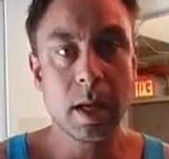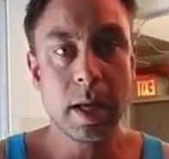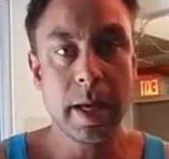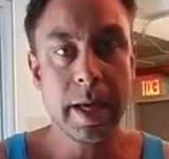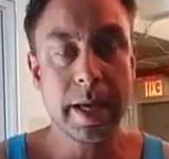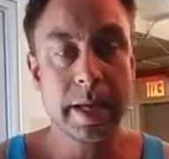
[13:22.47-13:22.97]

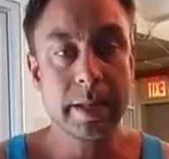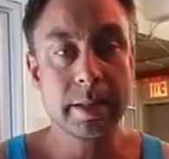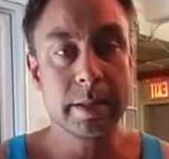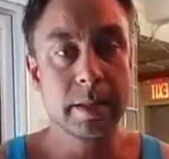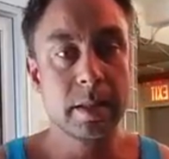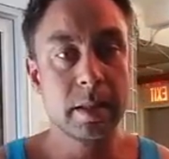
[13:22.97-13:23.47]

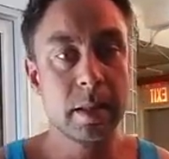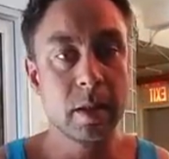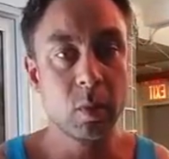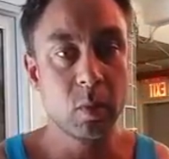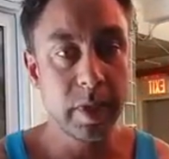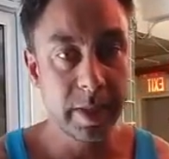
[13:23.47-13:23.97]
And
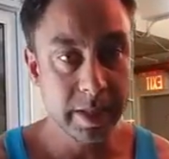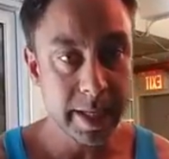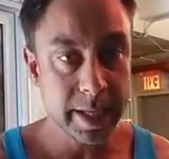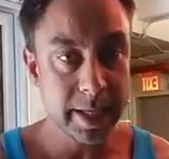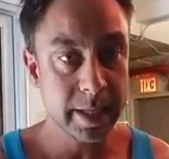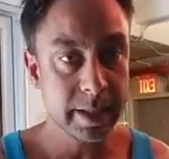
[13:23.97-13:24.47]
with
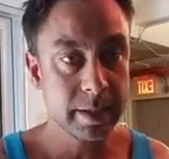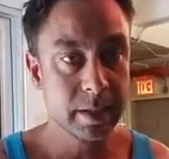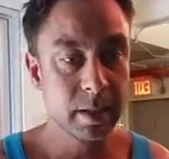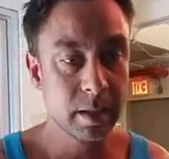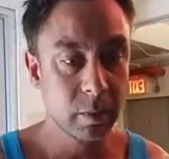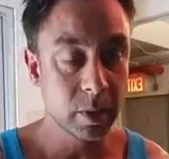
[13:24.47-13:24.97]
that,
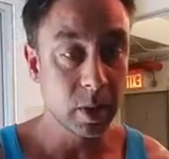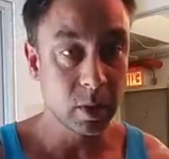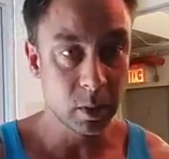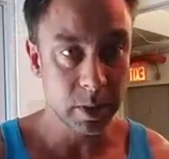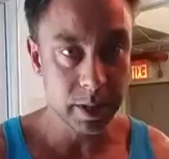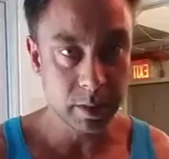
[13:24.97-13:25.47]
we're
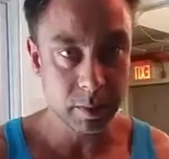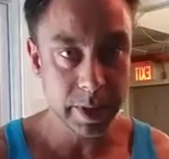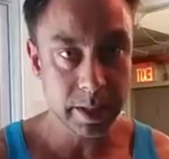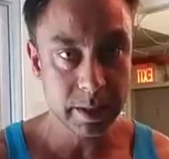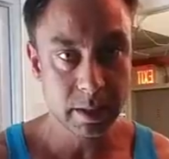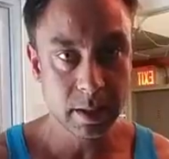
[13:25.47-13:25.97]
concluding the
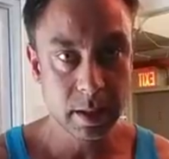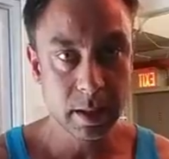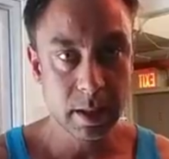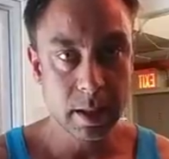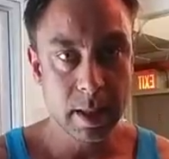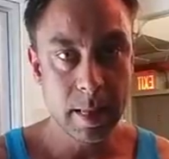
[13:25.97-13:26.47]
week.
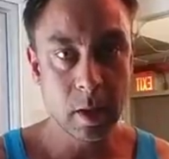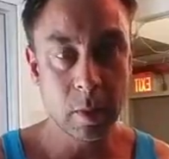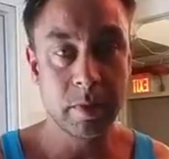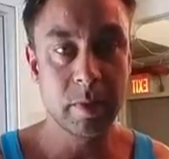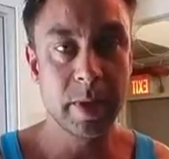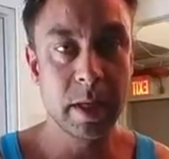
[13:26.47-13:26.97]
Hope
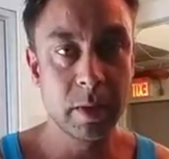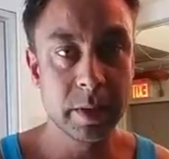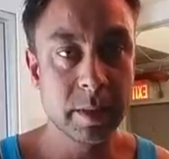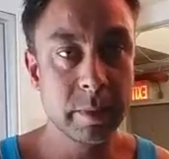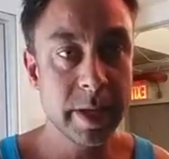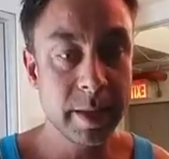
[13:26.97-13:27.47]
everybody learned
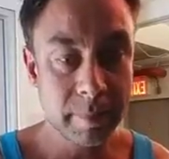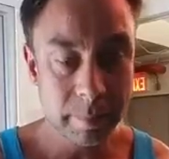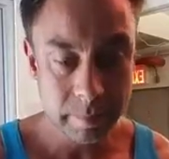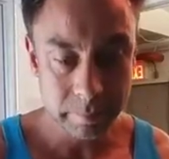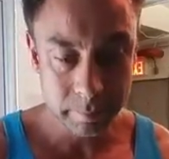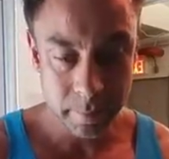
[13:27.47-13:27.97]
something.
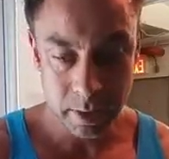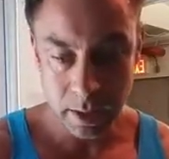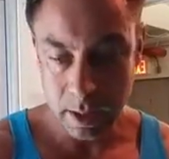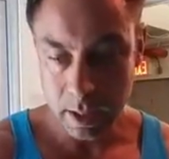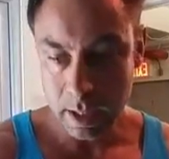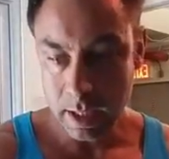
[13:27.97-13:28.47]

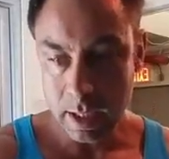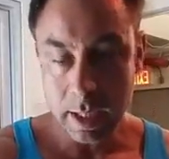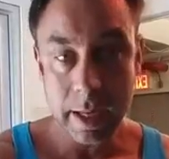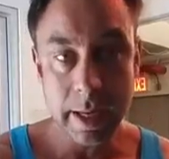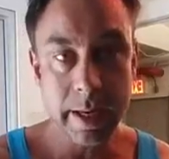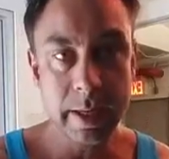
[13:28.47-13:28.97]

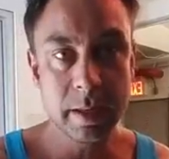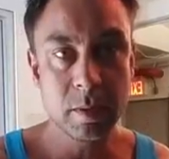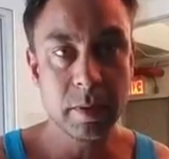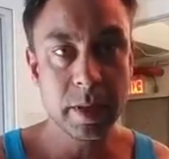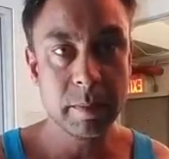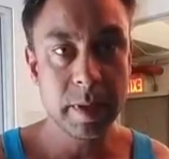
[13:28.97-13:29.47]
And
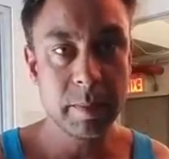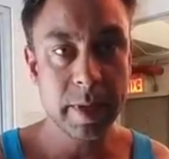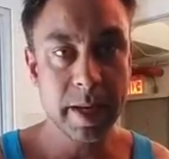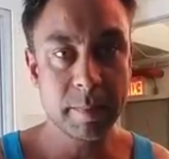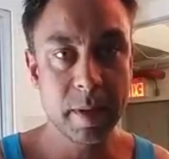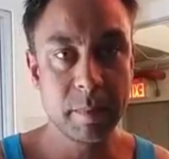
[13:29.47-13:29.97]
we'll be
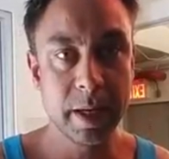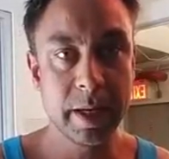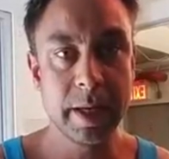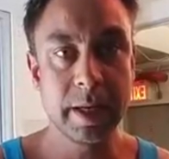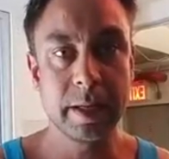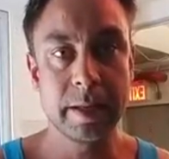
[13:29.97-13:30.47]
back by
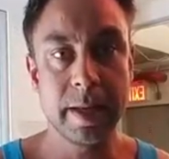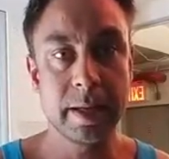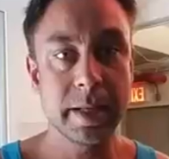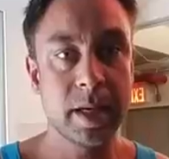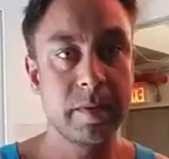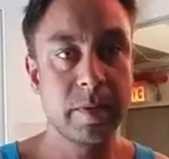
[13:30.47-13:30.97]
Monday. Thanks
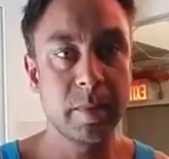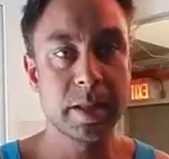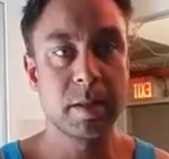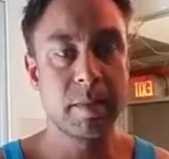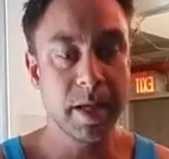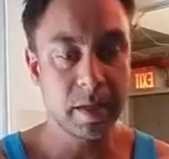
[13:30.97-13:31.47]
again for
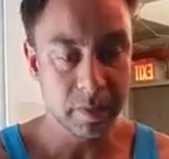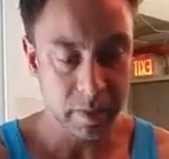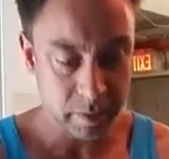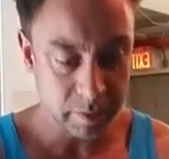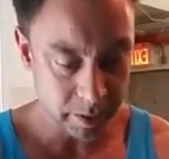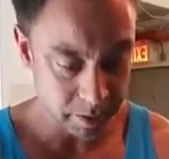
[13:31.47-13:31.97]
Musclemania for
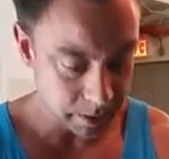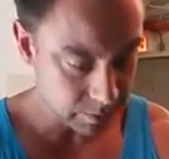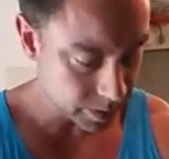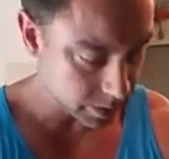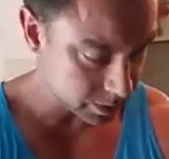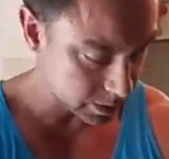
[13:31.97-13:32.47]

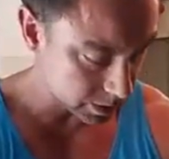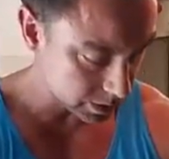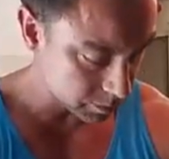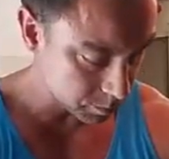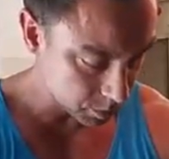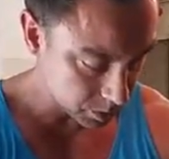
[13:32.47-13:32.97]
giving us
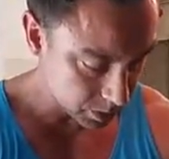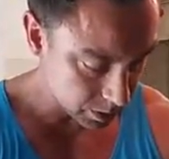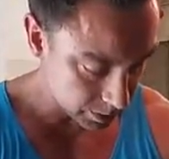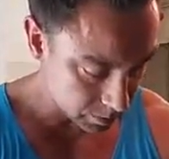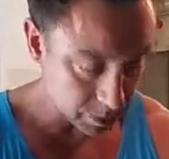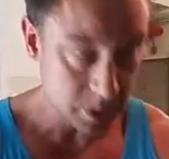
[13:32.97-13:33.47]
exposure here.
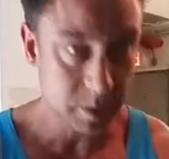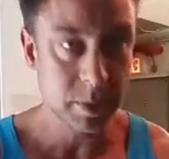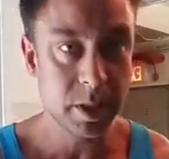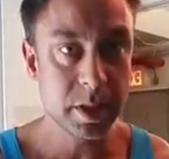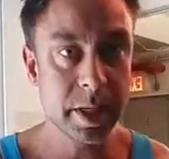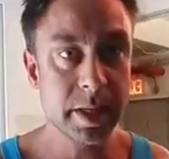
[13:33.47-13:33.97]
It's much
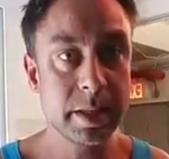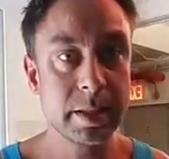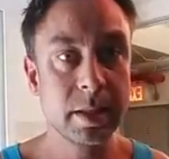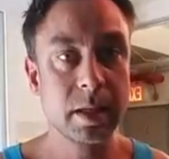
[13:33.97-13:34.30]
appreciated.